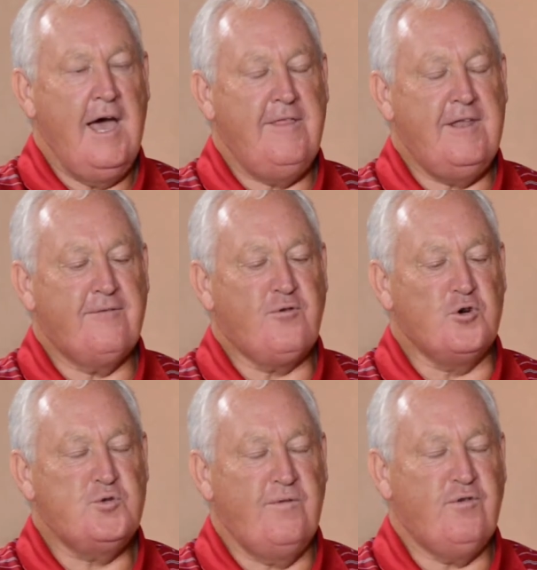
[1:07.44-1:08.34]
And then, of
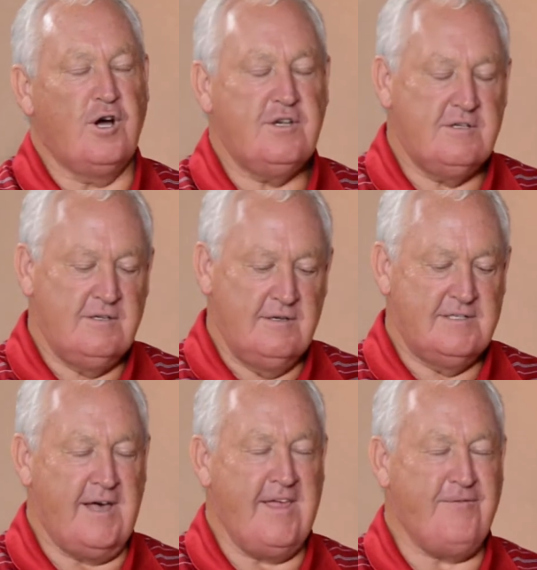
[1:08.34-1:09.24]
course, we've got
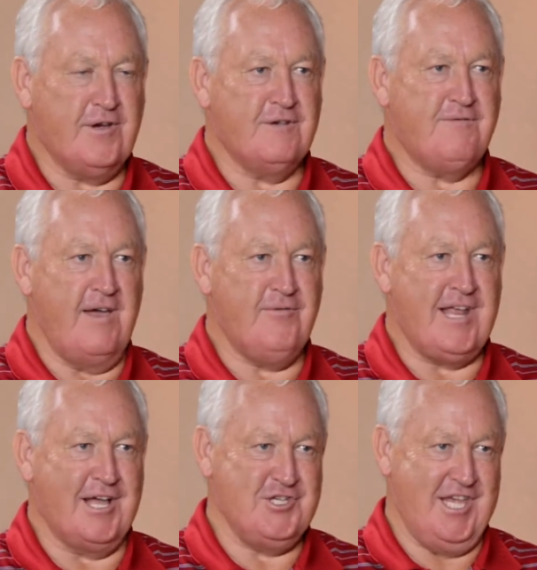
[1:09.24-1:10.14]
South Africa's
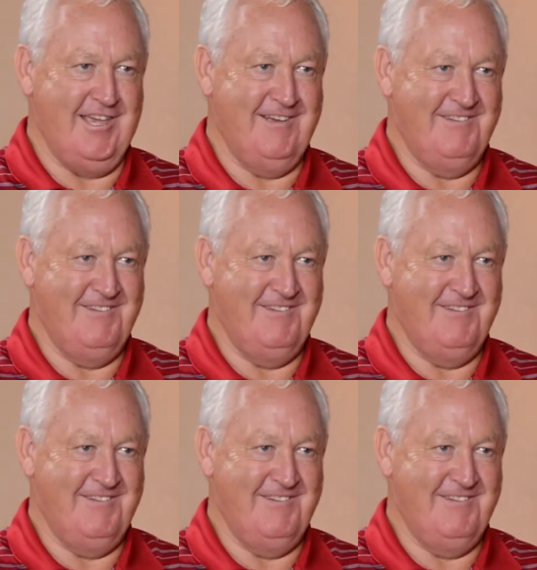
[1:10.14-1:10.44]
favourite, Hachi.